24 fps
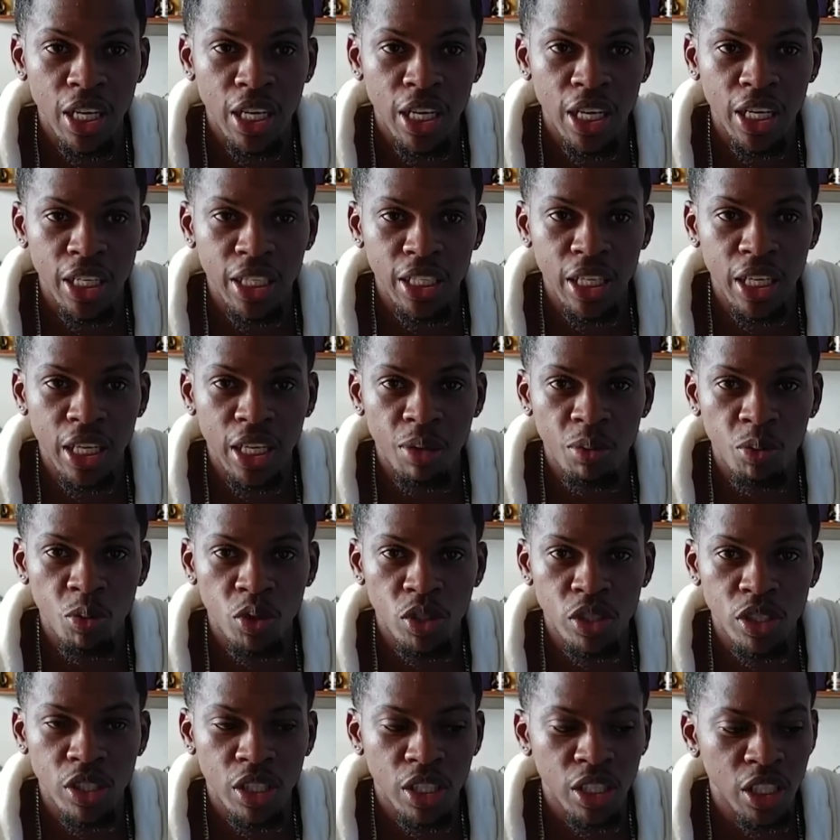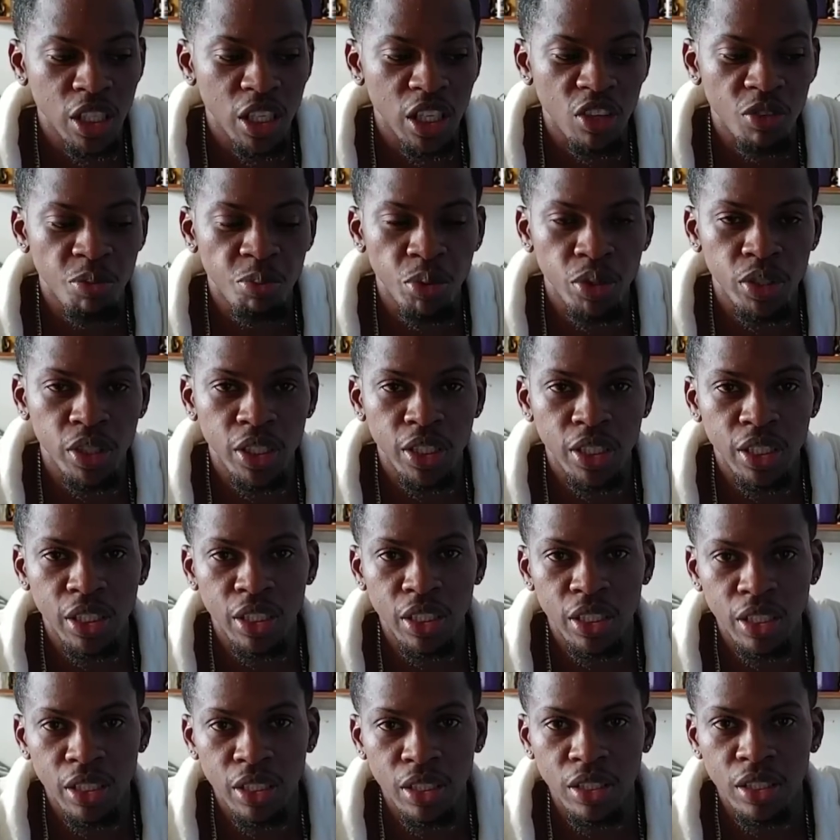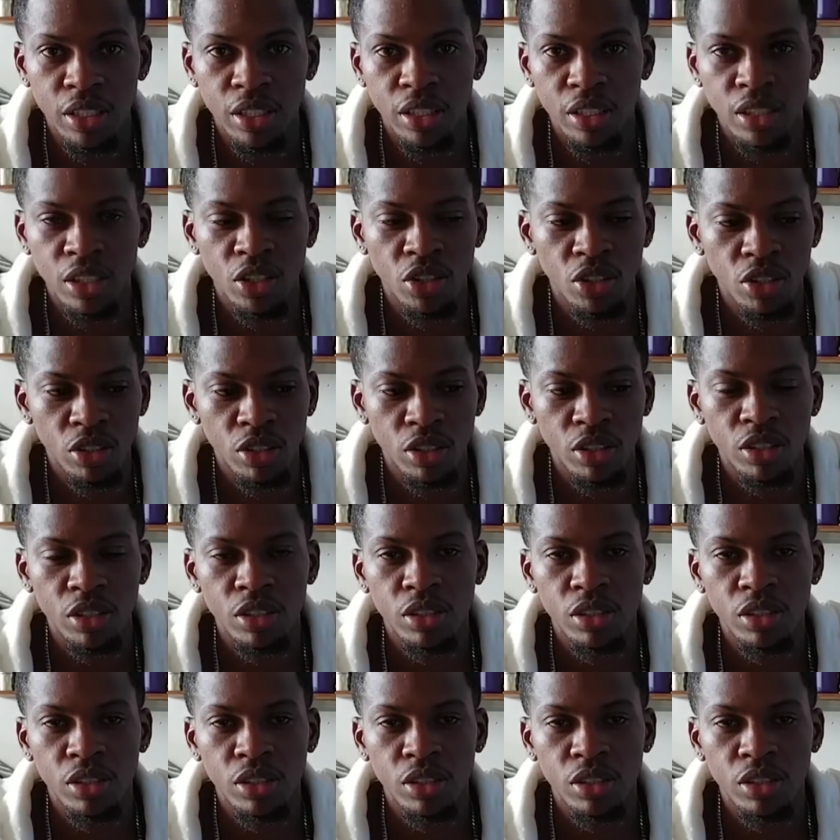and was thinking of putting the, you know,